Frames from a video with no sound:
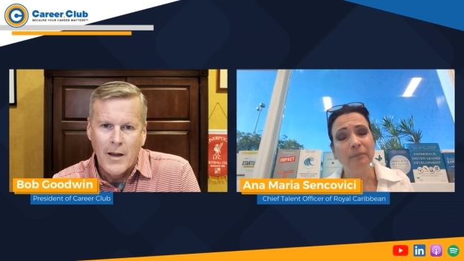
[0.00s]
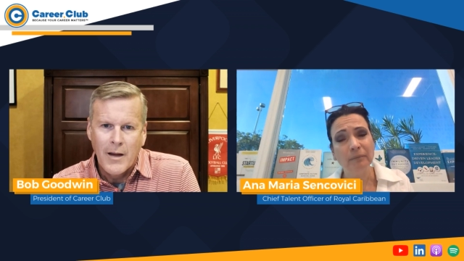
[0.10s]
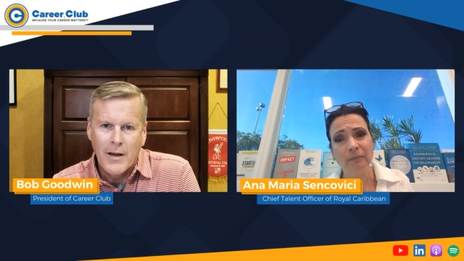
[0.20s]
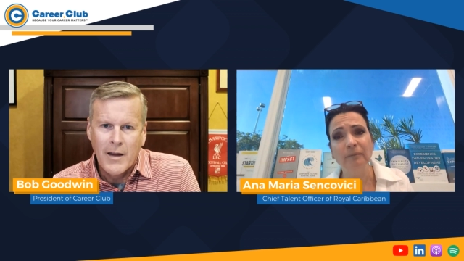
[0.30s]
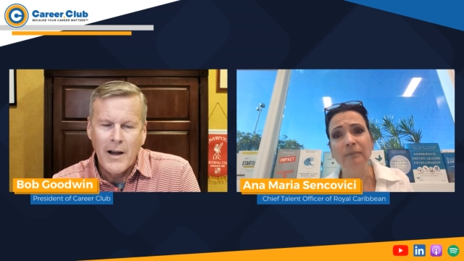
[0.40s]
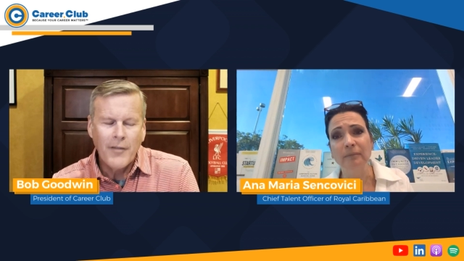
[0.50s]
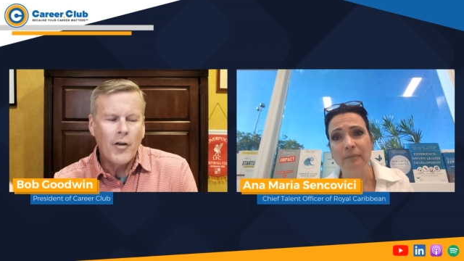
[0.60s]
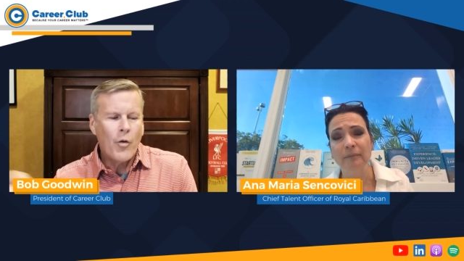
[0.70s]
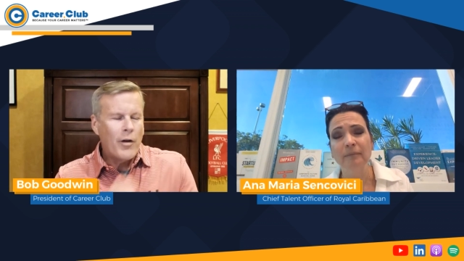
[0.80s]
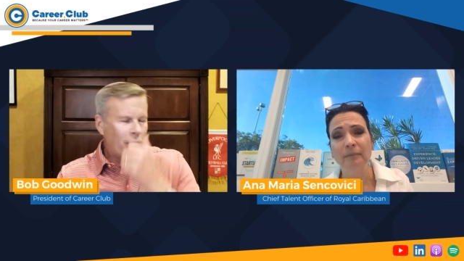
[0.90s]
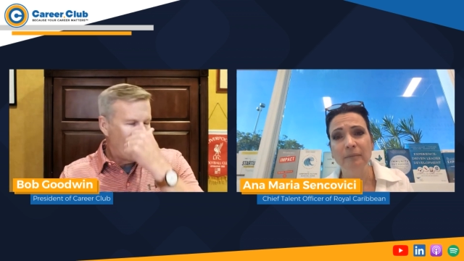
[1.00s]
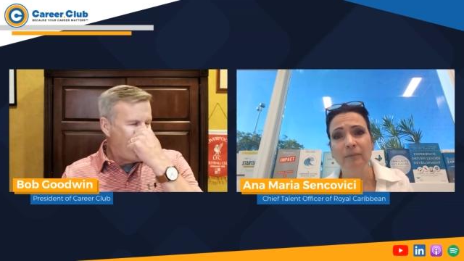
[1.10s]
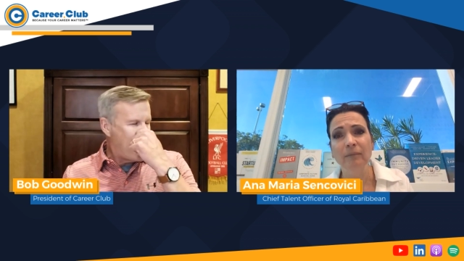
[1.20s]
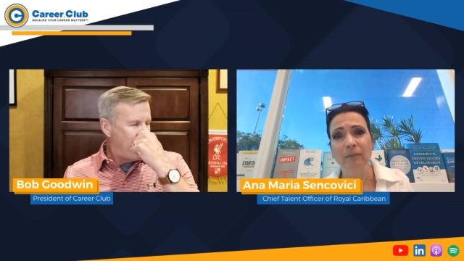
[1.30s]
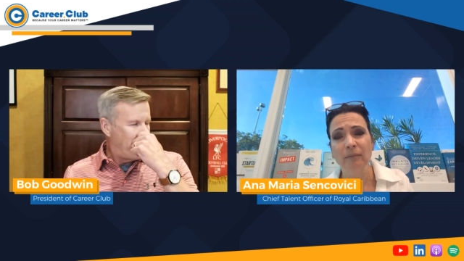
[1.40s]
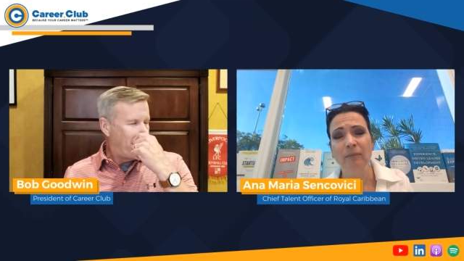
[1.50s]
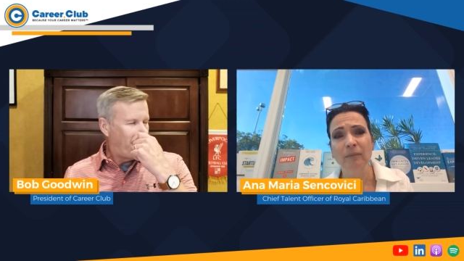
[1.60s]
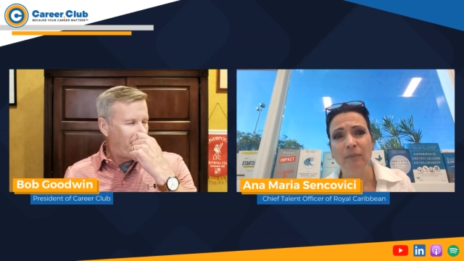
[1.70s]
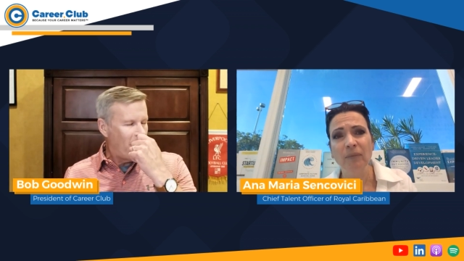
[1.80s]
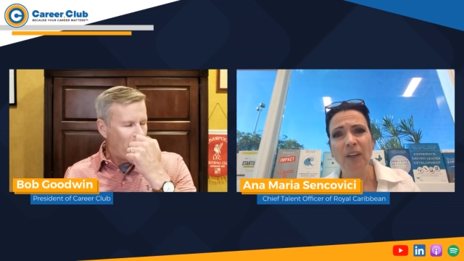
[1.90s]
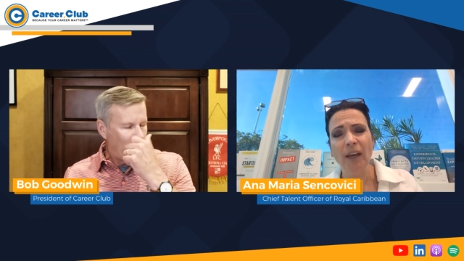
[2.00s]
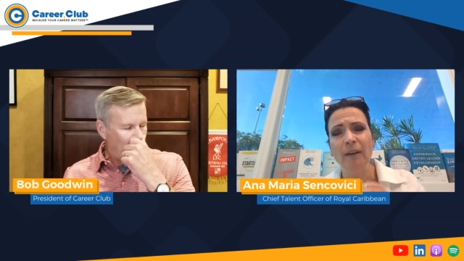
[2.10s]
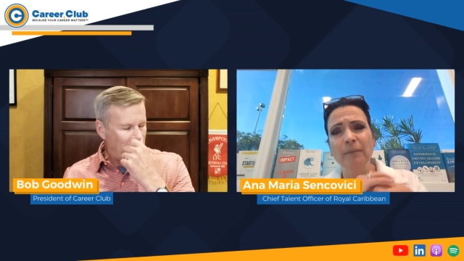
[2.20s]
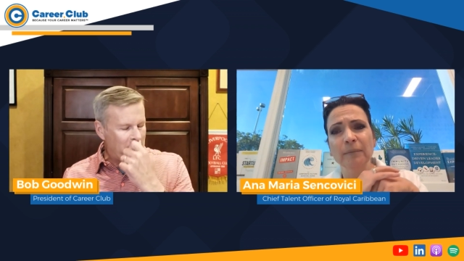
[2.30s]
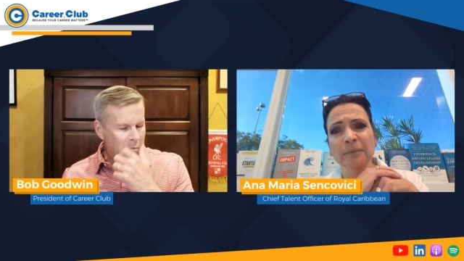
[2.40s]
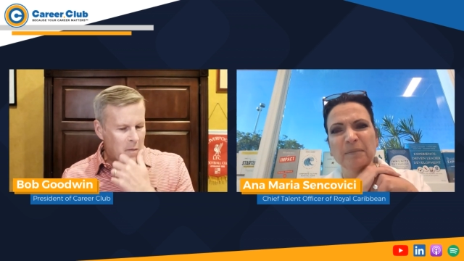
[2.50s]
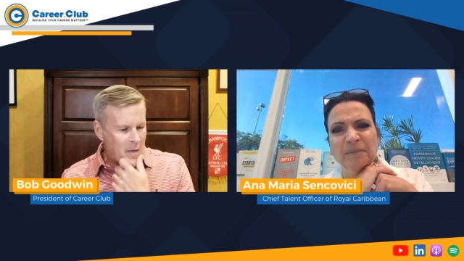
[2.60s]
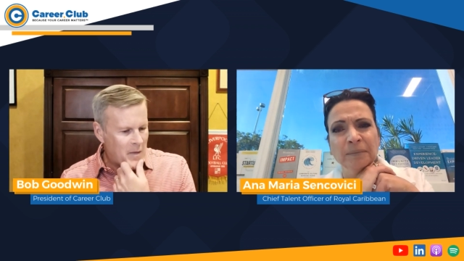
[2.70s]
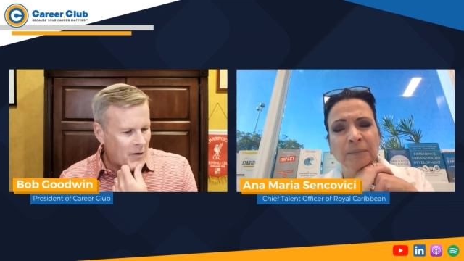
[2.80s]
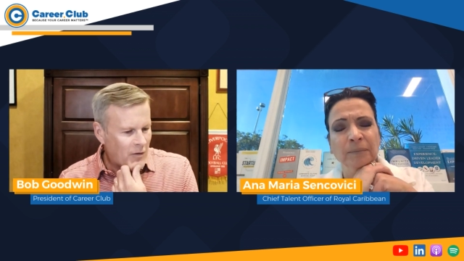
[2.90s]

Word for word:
Speaker 1: hmm. Can I ask a question on that? So yeah.